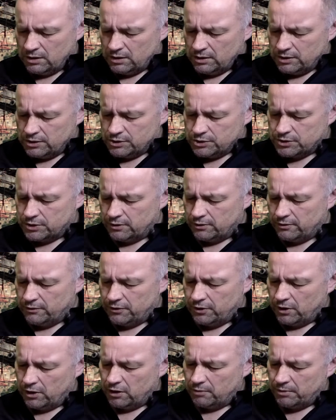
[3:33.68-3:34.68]
Still,
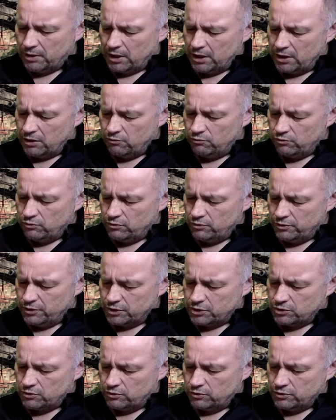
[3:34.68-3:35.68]
the army had a rule that
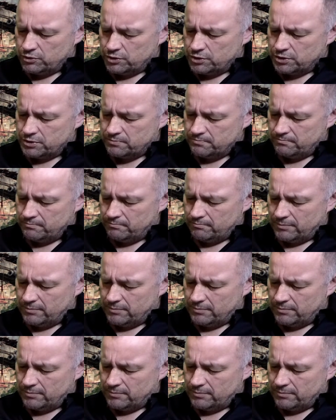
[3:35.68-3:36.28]
soldiers